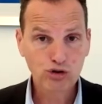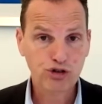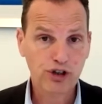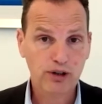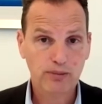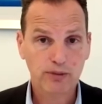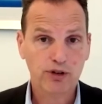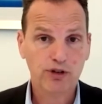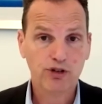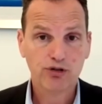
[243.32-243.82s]

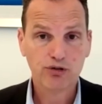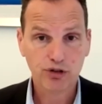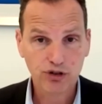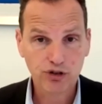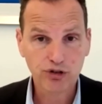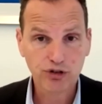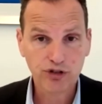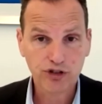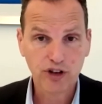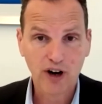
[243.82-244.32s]
treatments
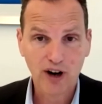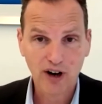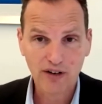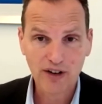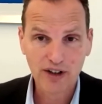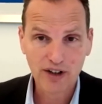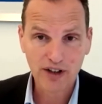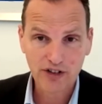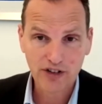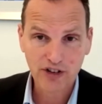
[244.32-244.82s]
reduced
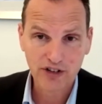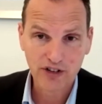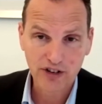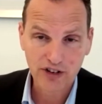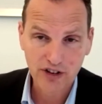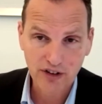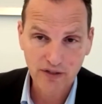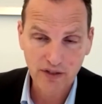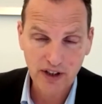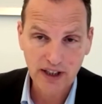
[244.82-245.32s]
RA disease
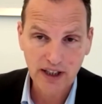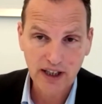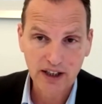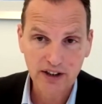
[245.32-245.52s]
activity